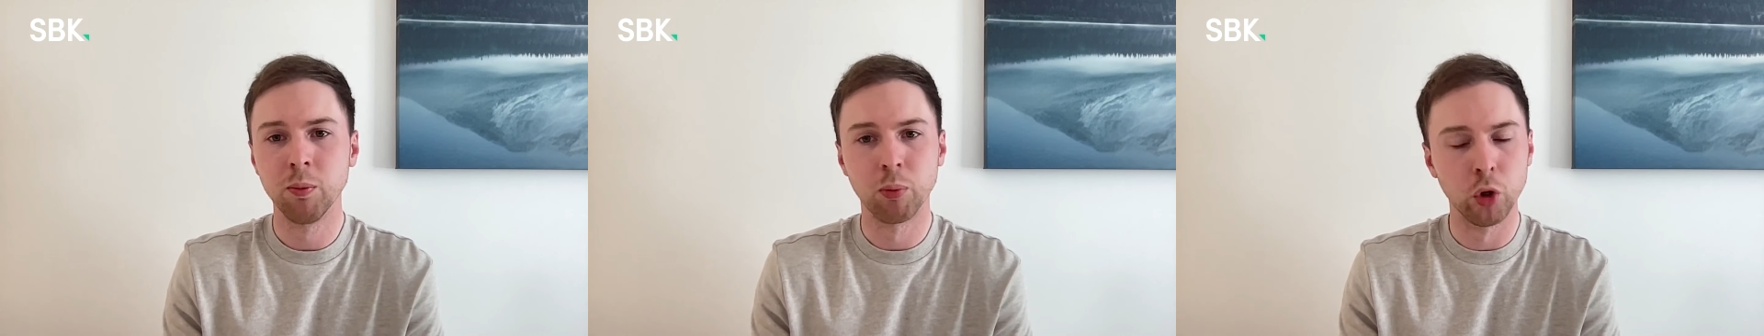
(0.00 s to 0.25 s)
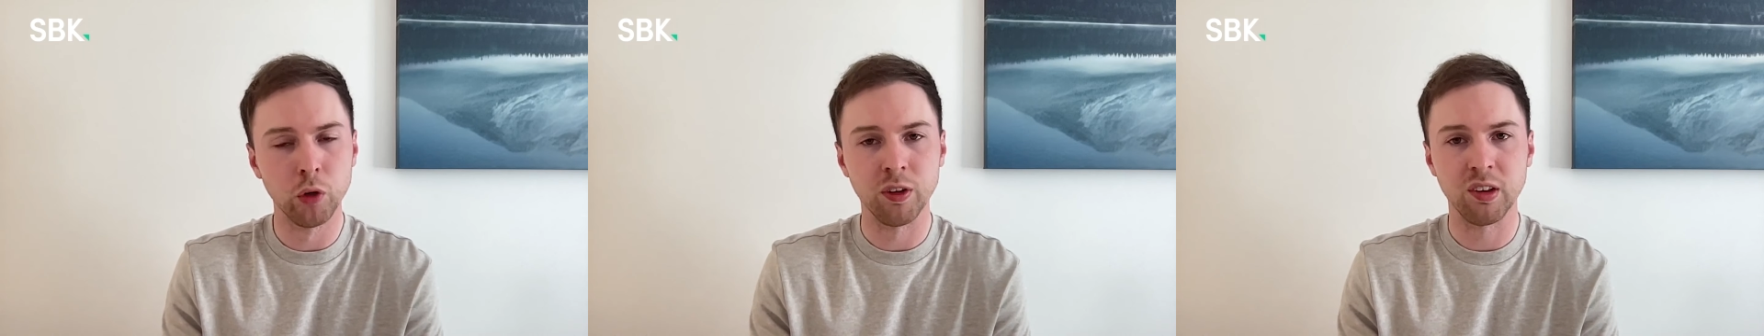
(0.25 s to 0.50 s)

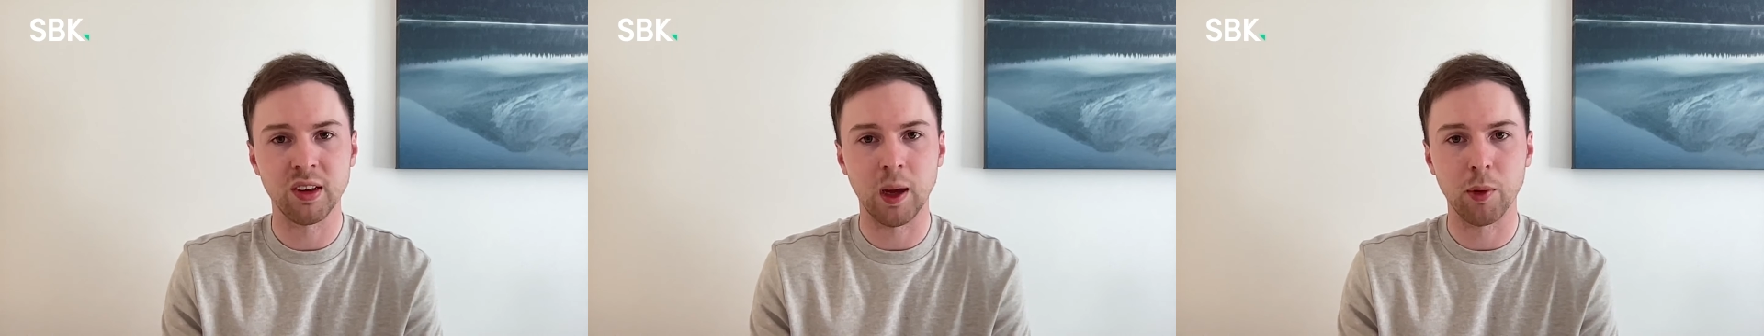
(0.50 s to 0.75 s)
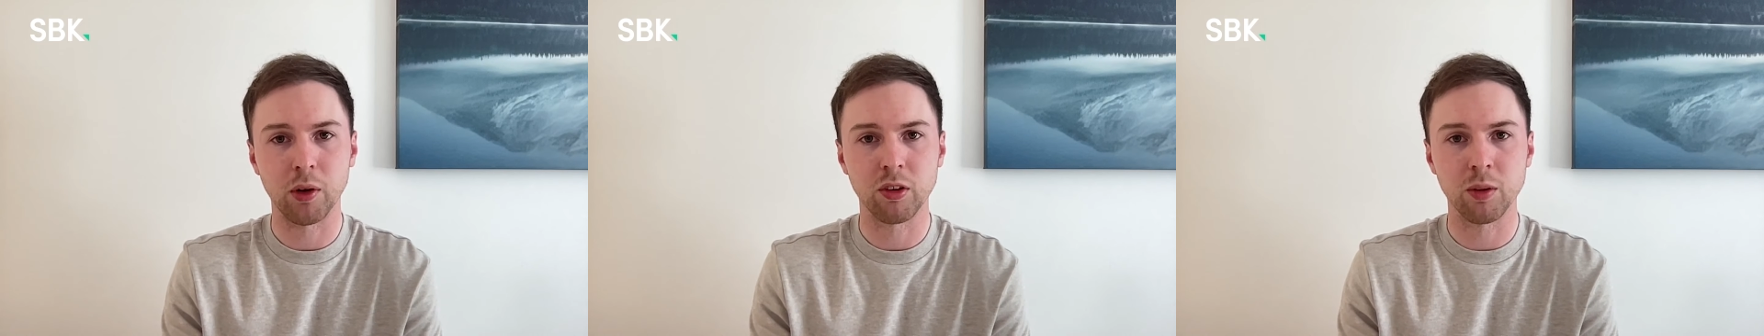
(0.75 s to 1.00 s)
Proven
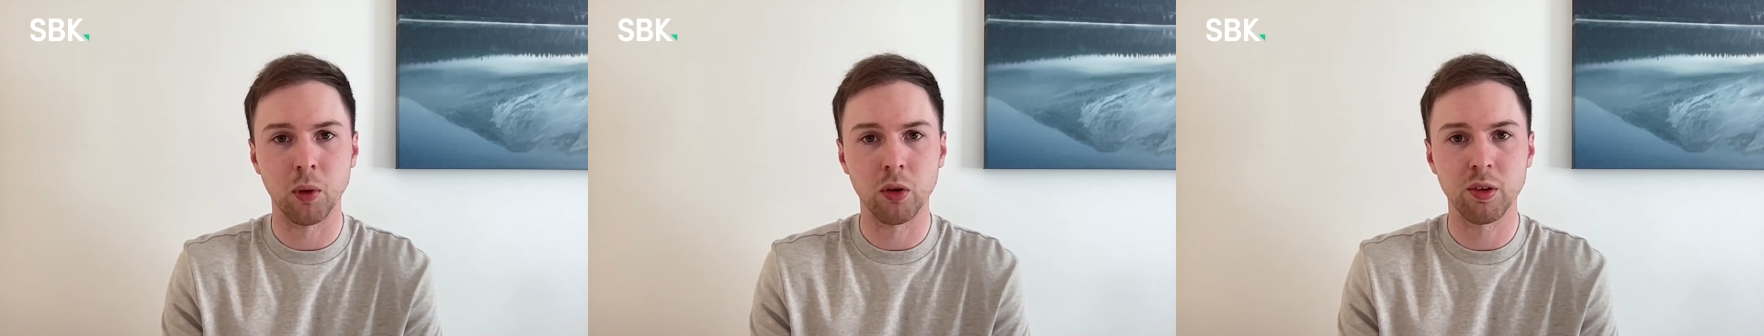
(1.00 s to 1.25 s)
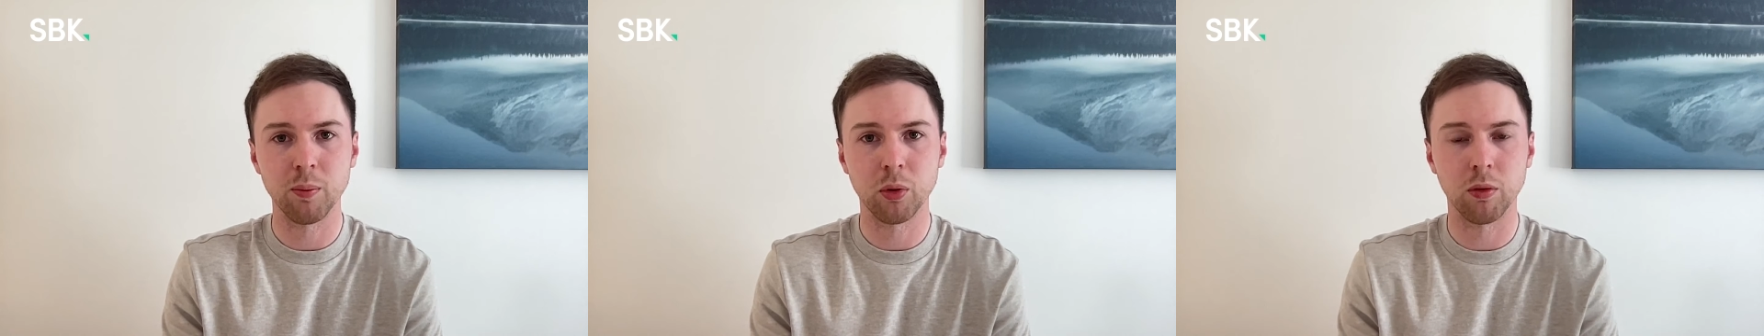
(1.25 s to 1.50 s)
stamina is the
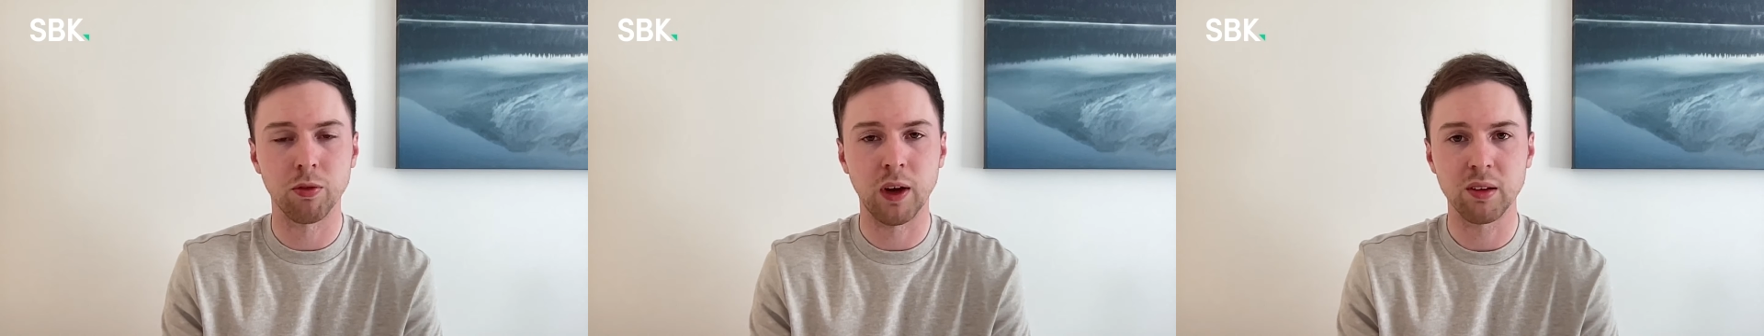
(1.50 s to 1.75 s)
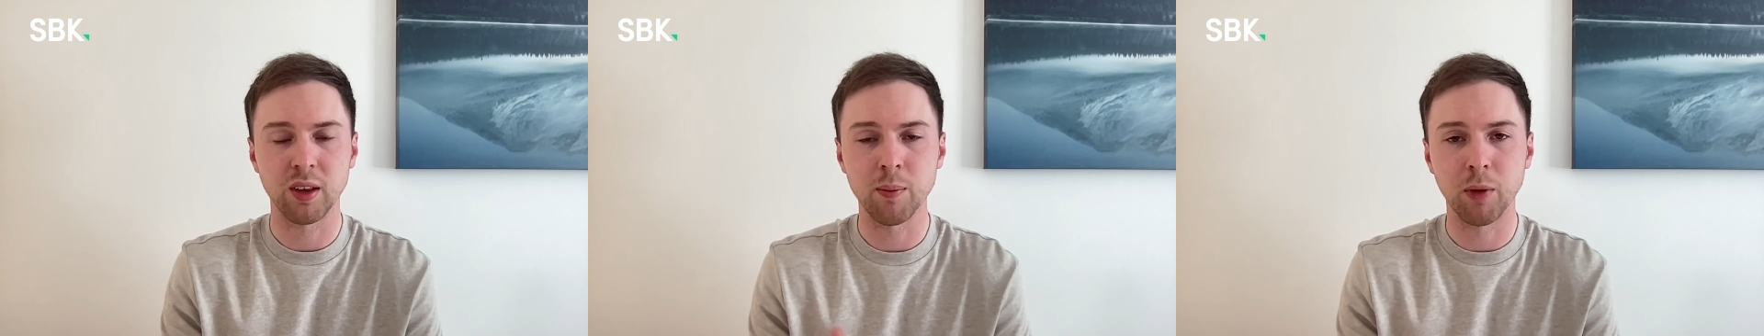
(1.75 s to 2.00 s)
most important
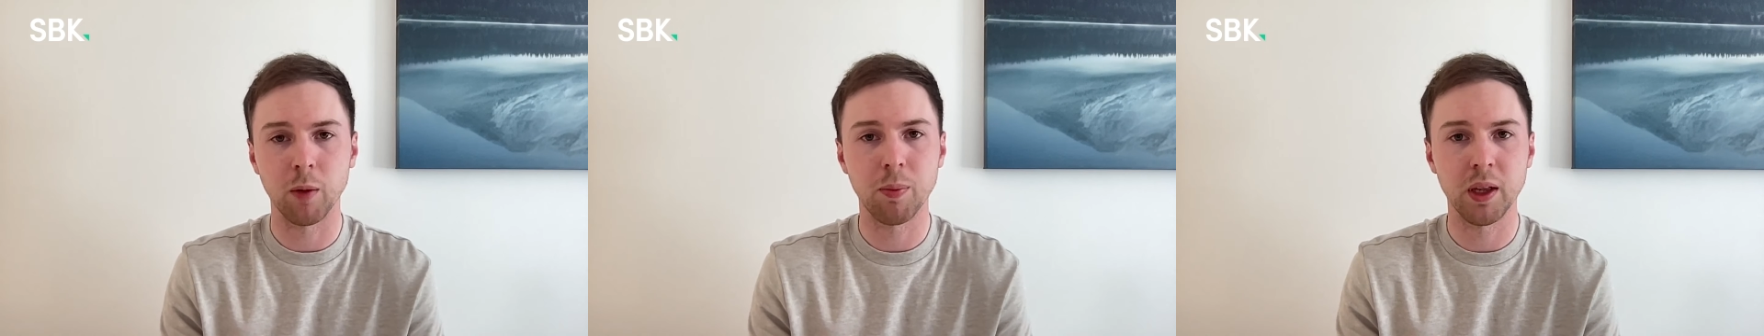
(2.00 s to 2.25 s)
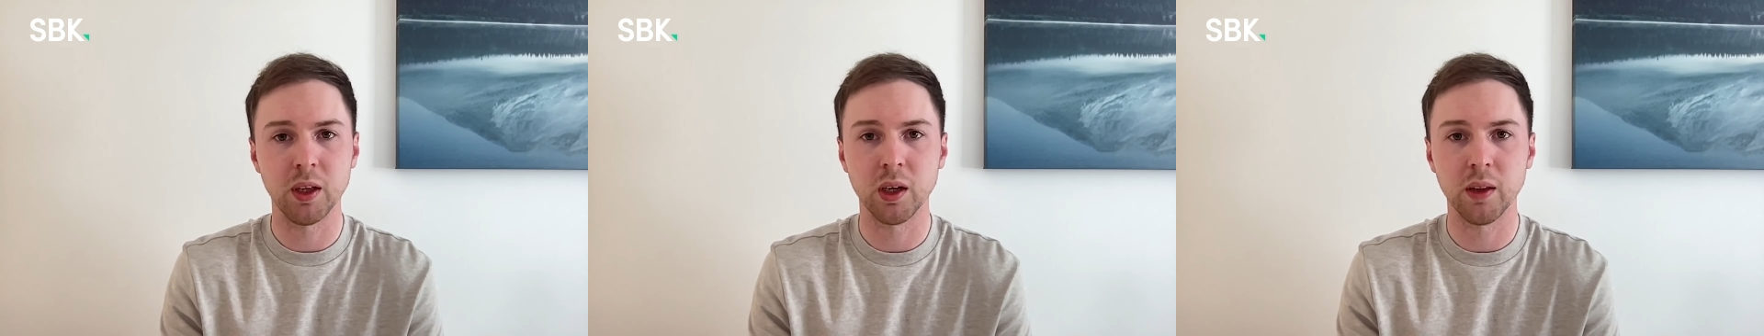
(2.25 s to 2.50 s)
factor, in my
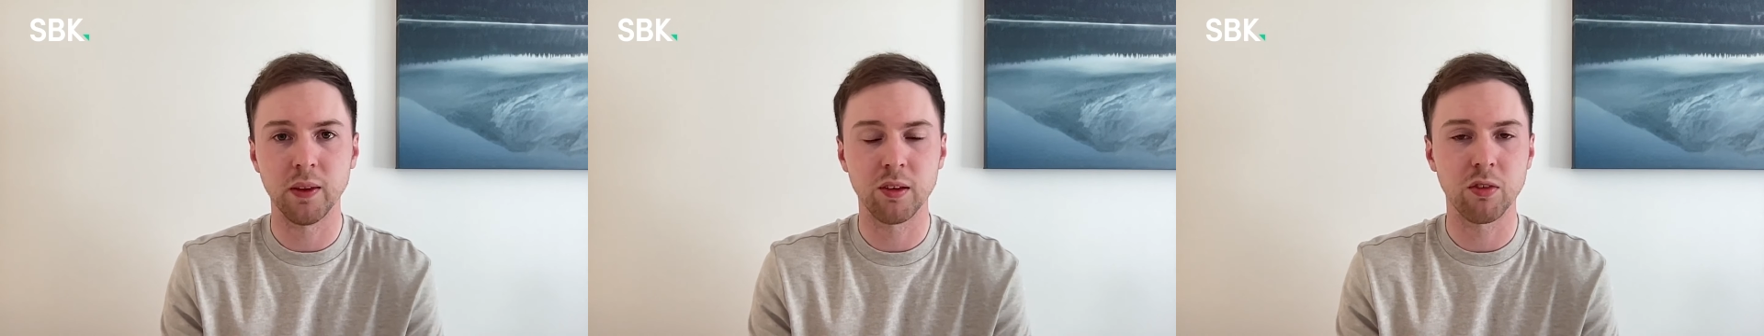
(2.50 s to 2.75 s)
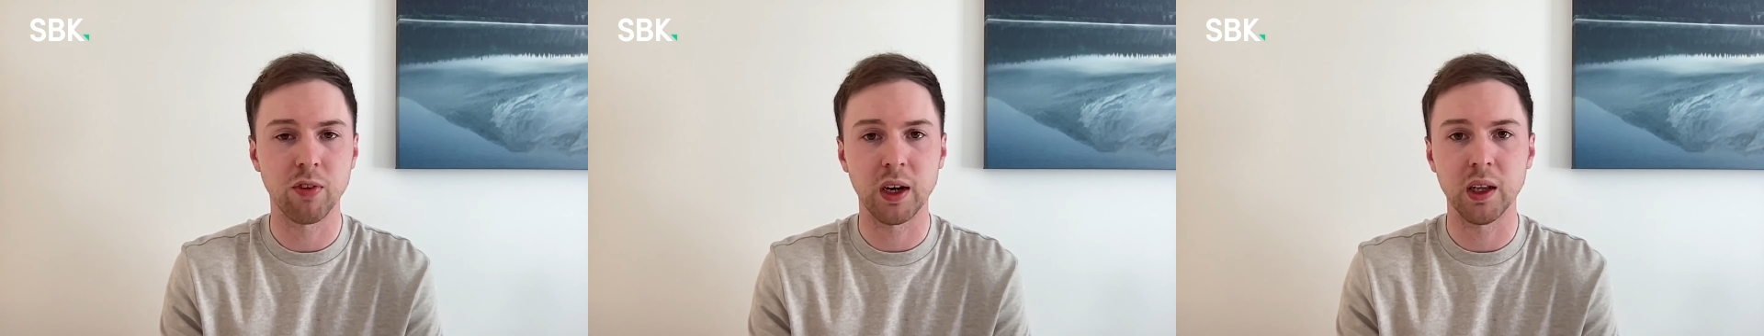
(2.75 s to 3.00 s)
opinion, in
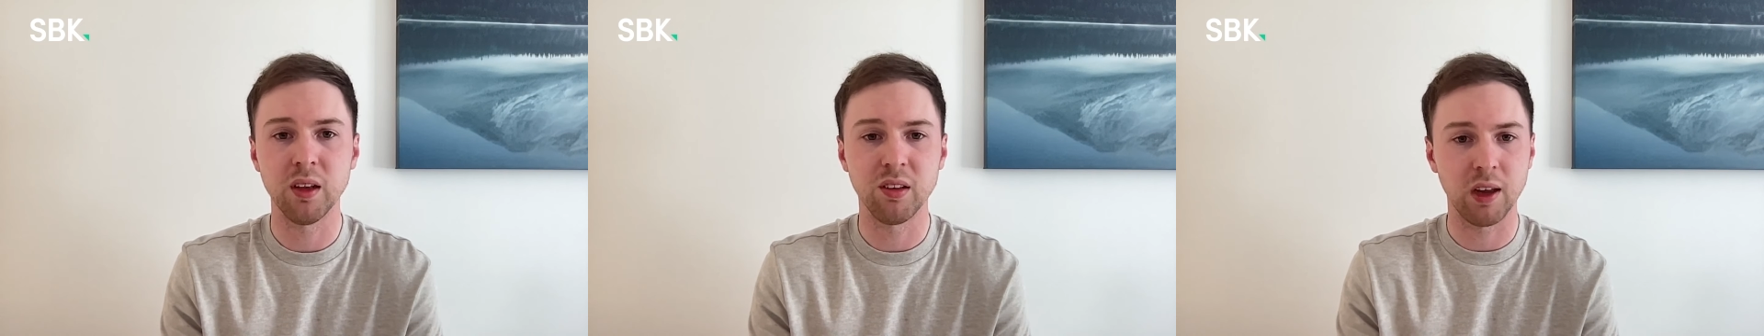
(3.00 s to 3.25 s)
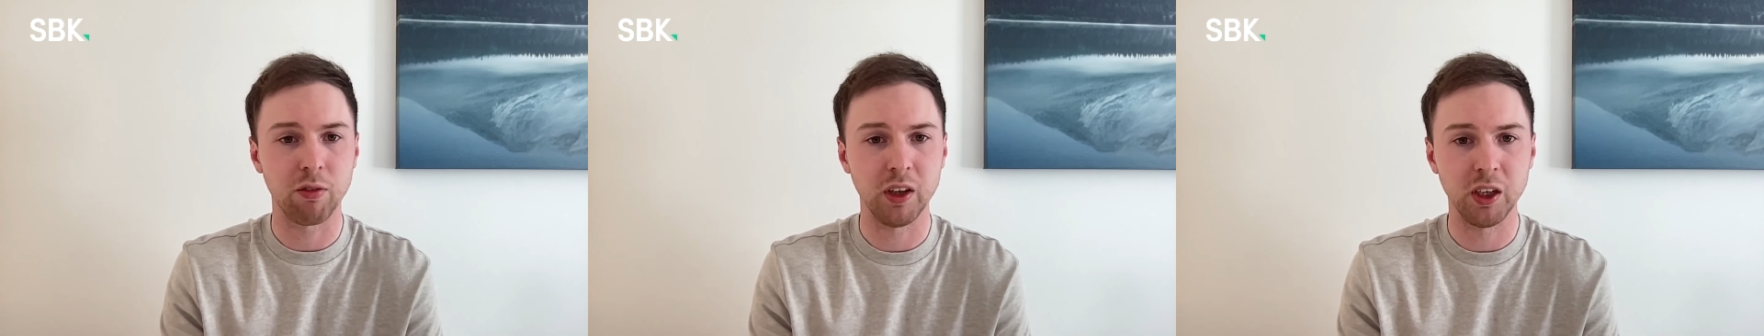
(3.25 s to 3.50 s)
this event. He's
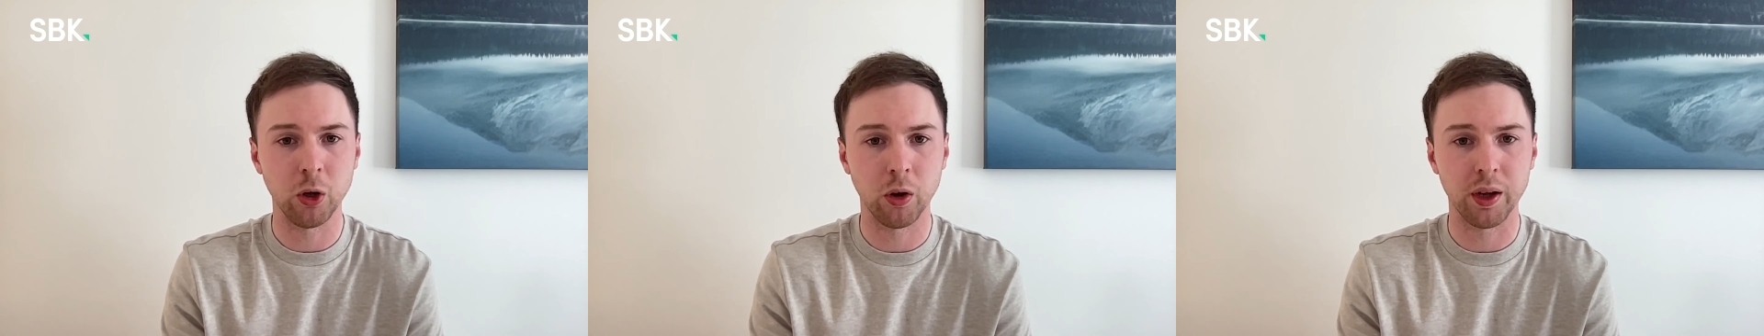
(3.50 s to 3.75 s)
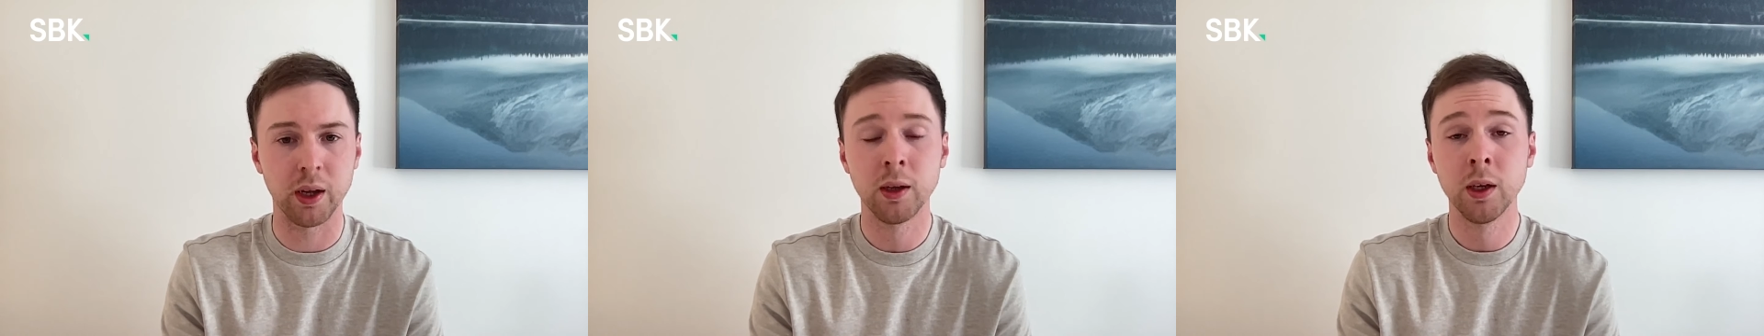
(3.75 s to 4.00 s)
definitely
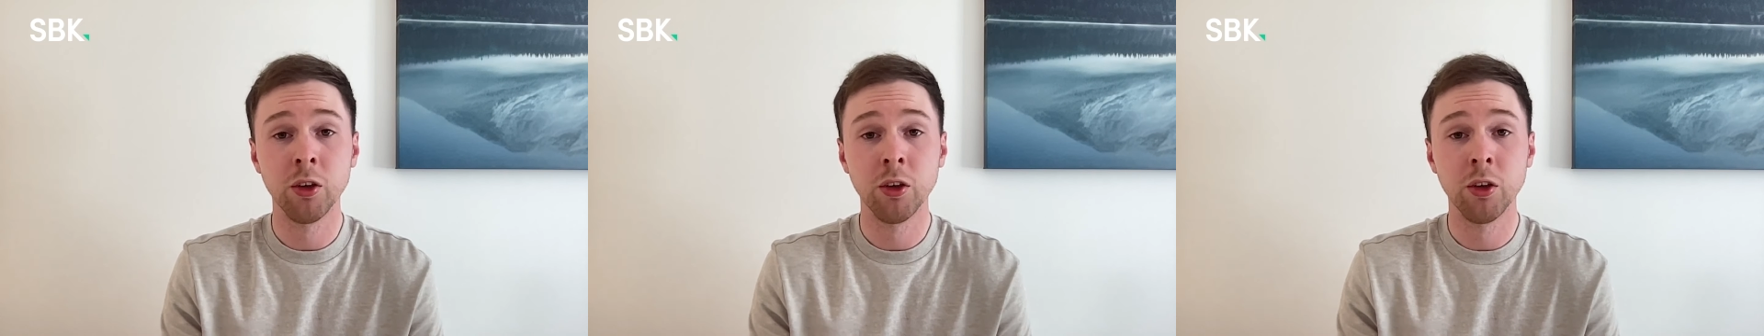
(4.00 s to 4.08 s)
got it.